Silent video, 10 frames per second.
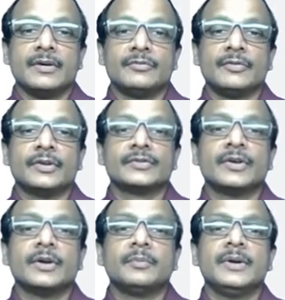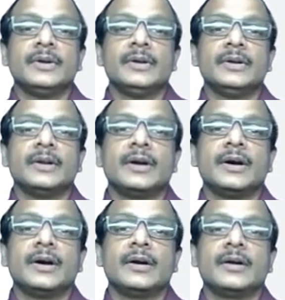for example,
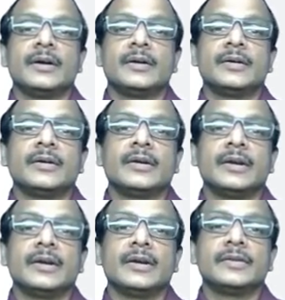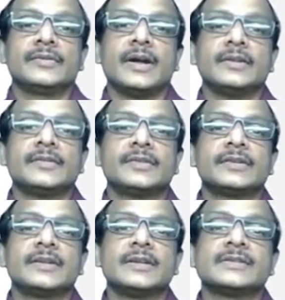uh, a
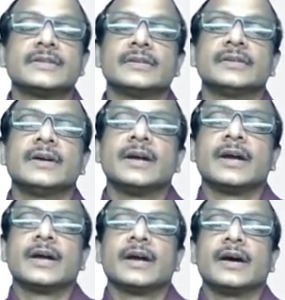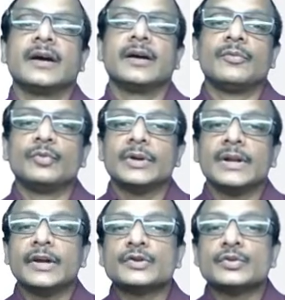statistic teacher would
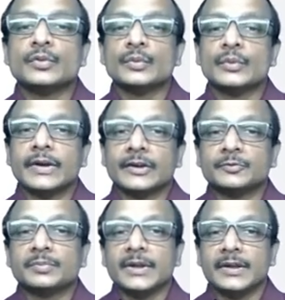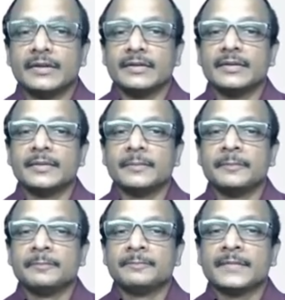like to explain
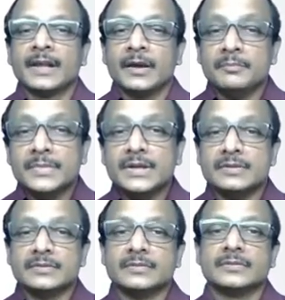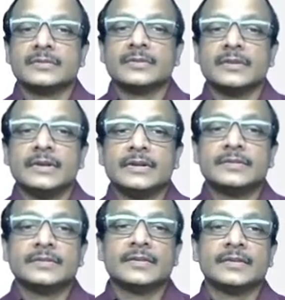mean
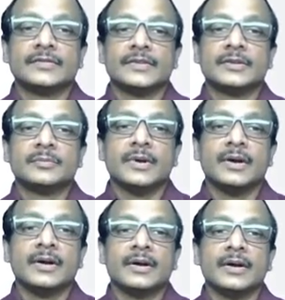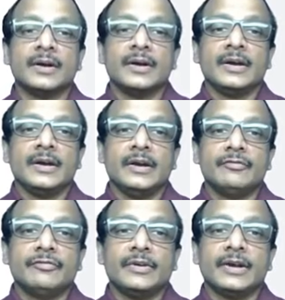is sigma
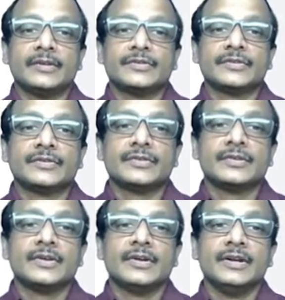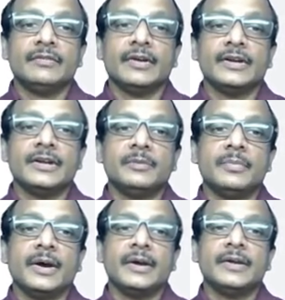fx divided
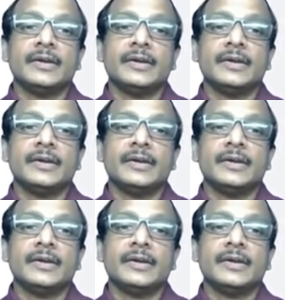by